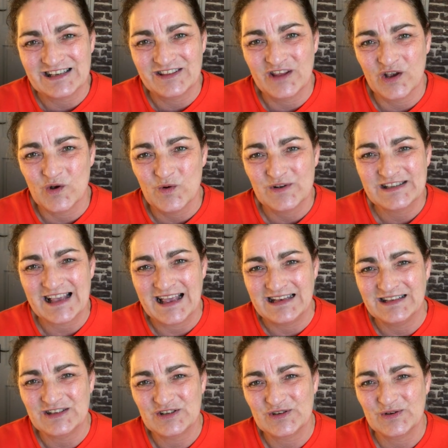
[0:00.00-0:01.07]
that goes
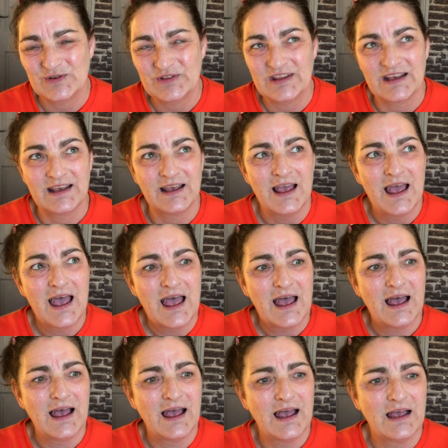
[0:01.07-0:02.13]
into the
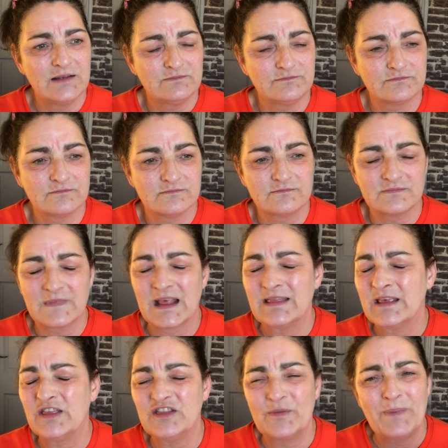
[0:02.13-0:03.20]
pen
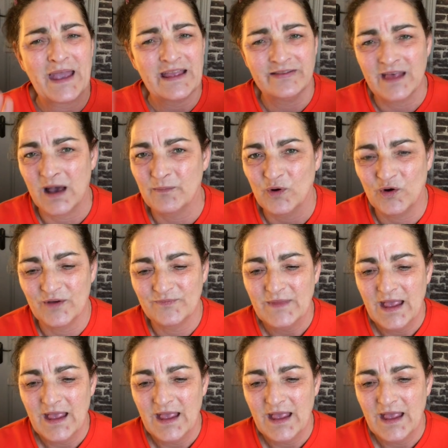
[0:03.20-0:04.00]
that I bought.